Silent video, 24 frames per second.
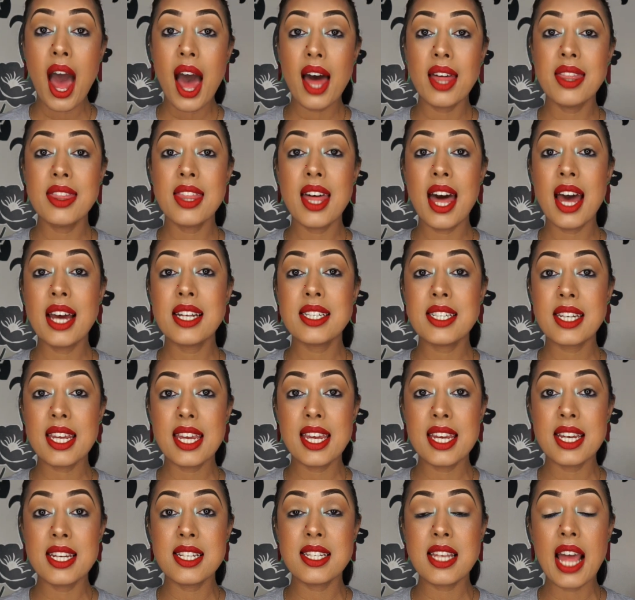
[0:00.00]
and that
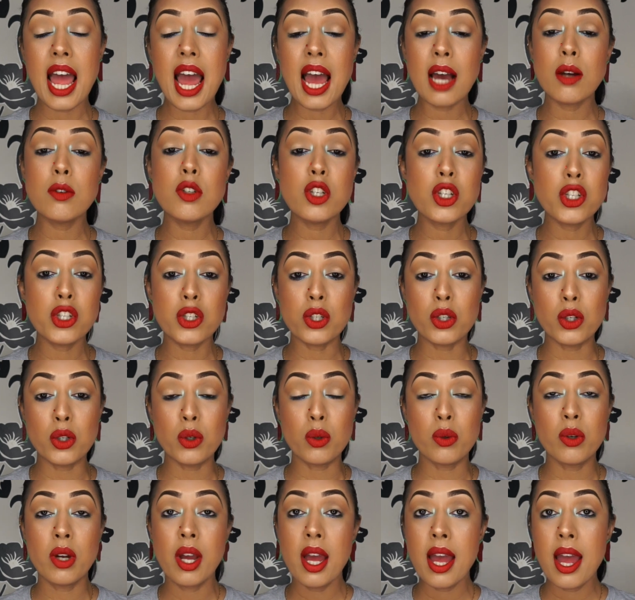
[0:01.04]
is how to
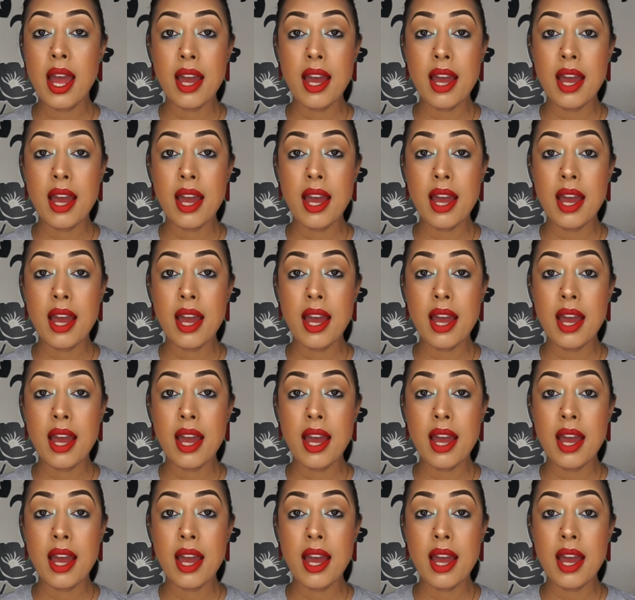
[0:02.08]
do